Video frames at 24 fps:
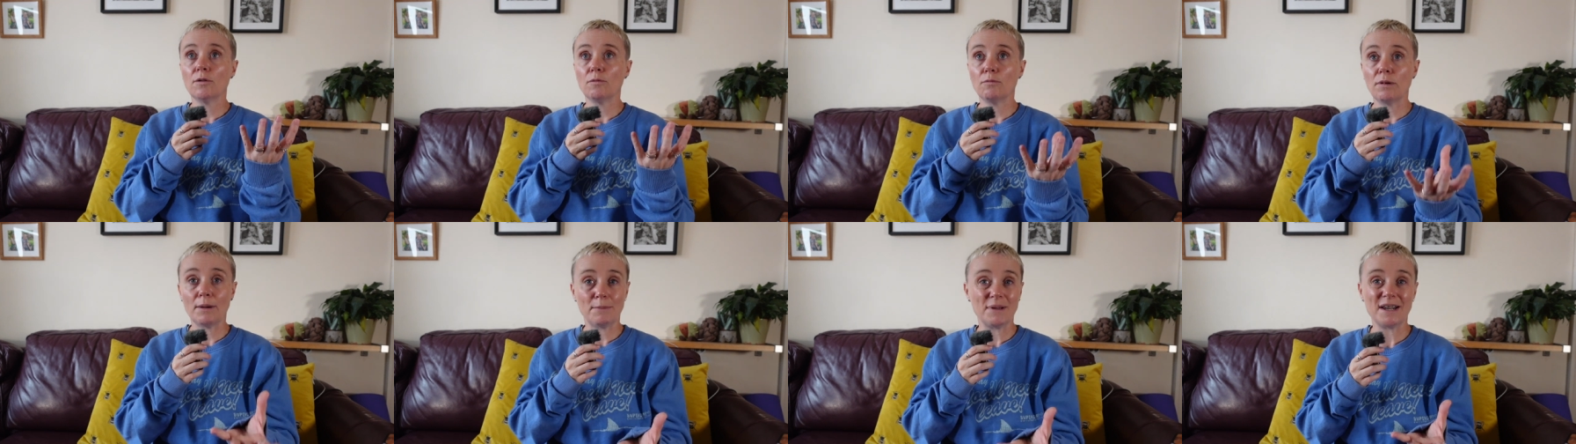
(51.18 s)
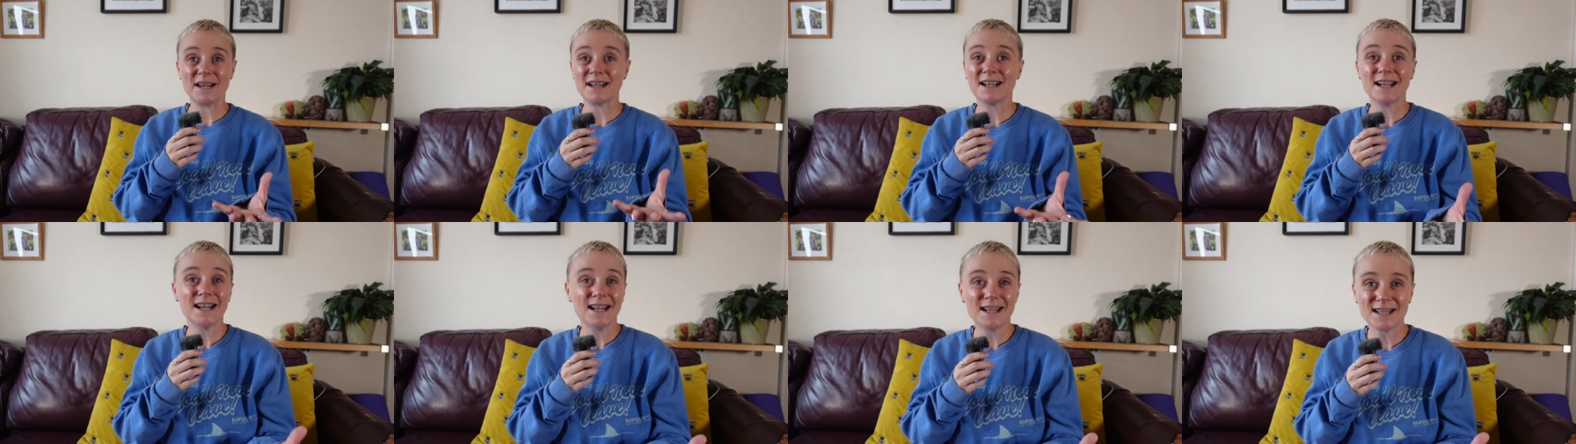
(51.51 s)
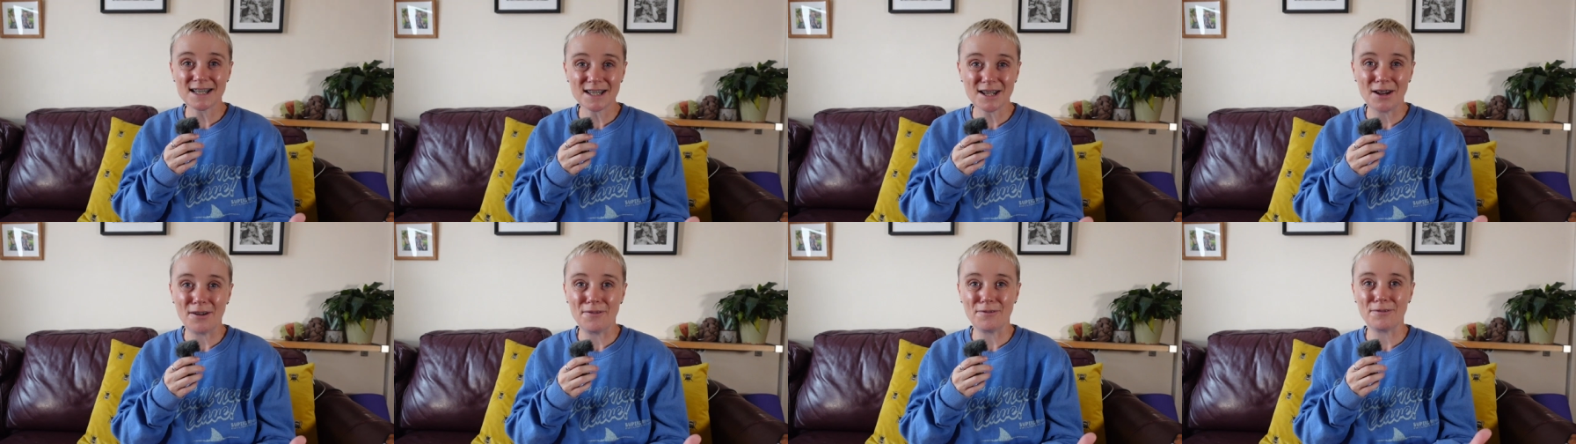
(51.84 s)
Women and
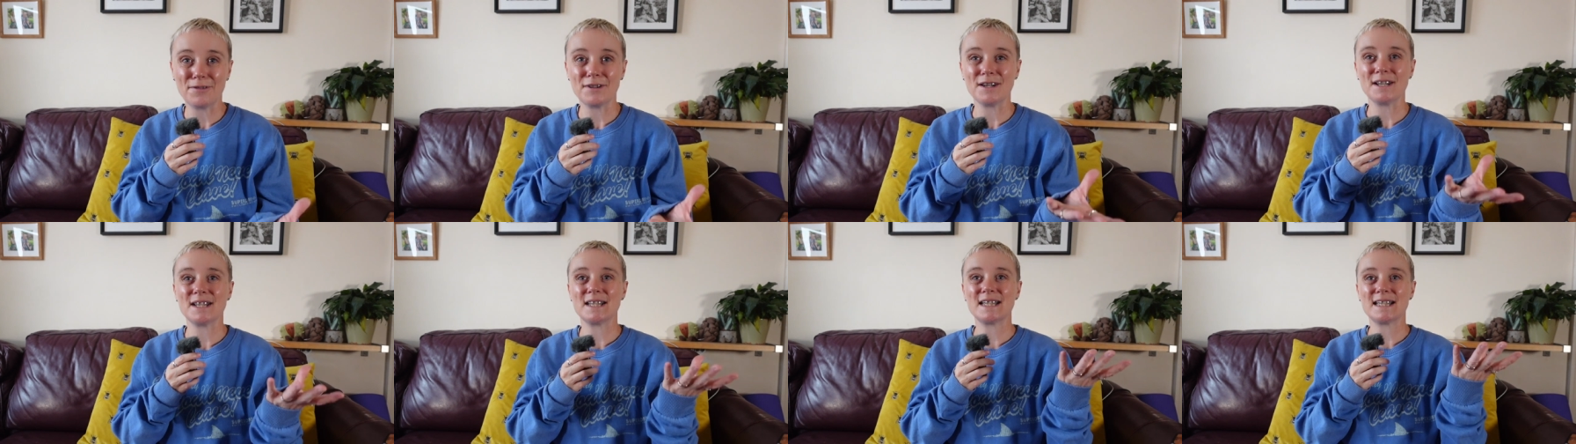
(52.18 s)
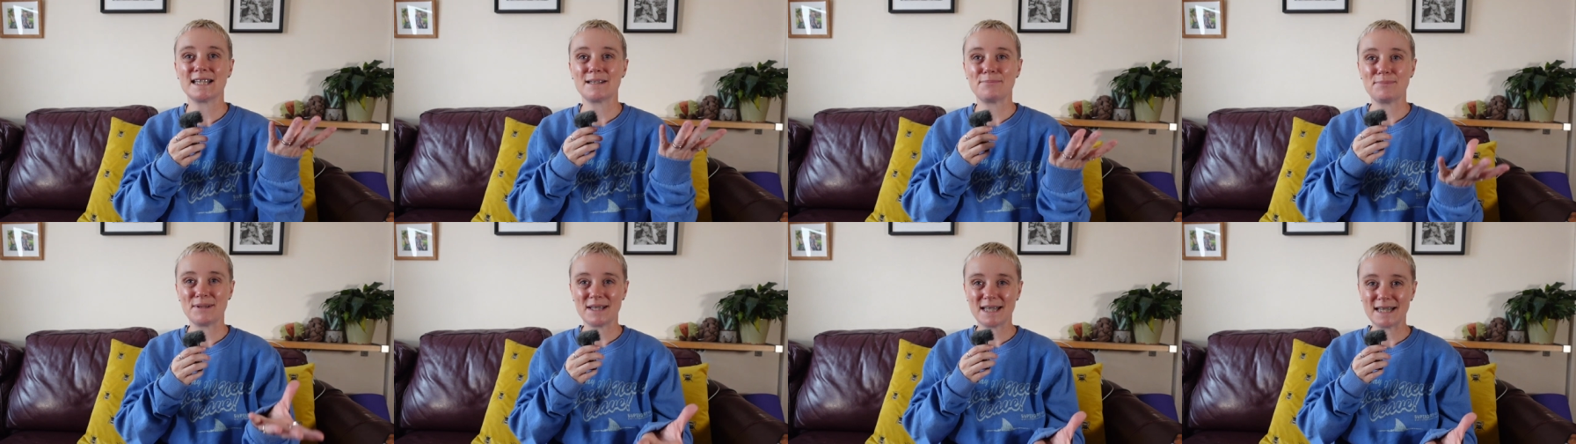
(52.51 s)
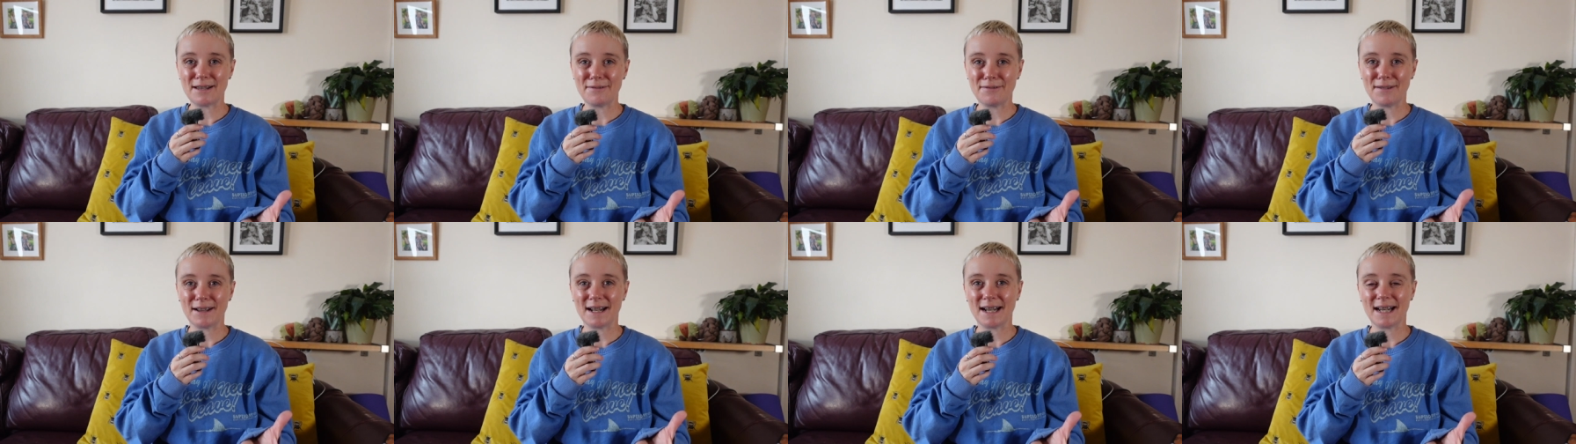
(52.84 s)
Girls Conference
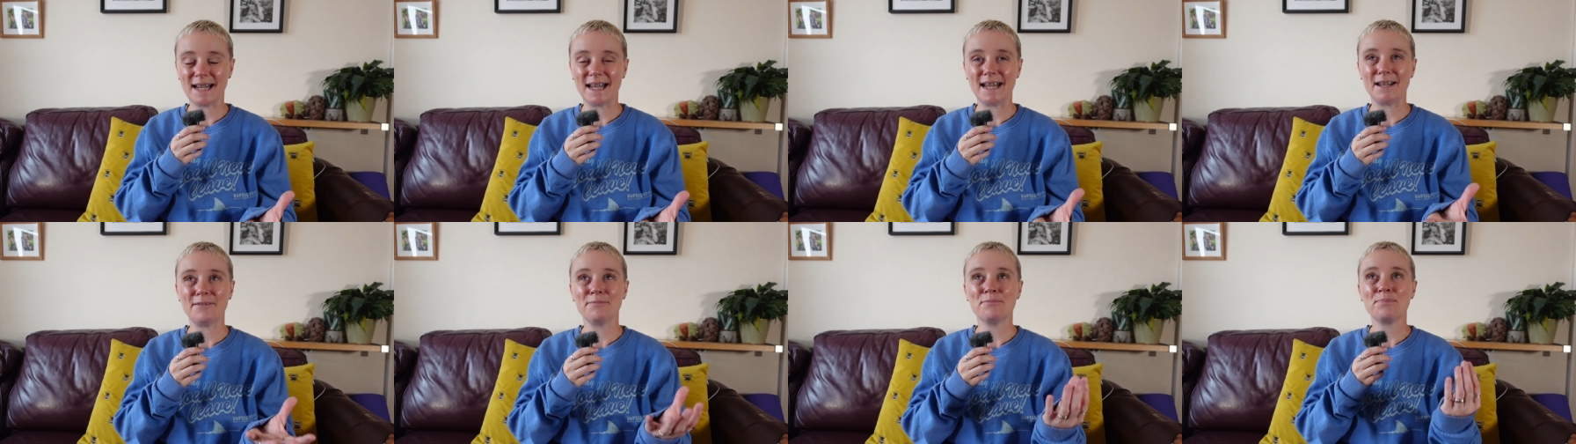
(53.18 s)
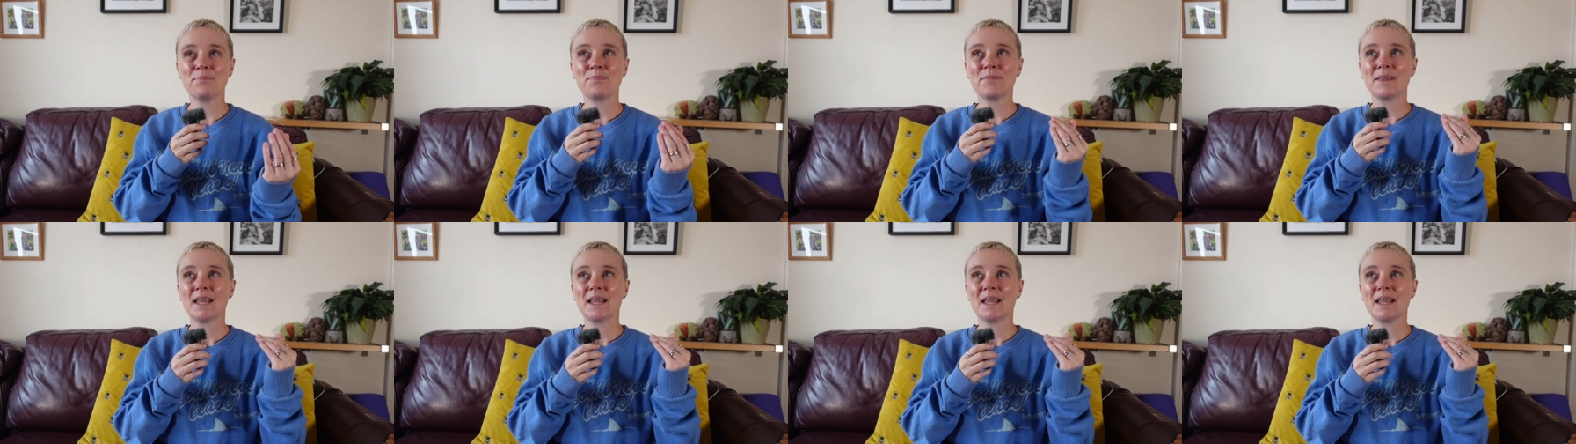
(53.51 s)
specifically.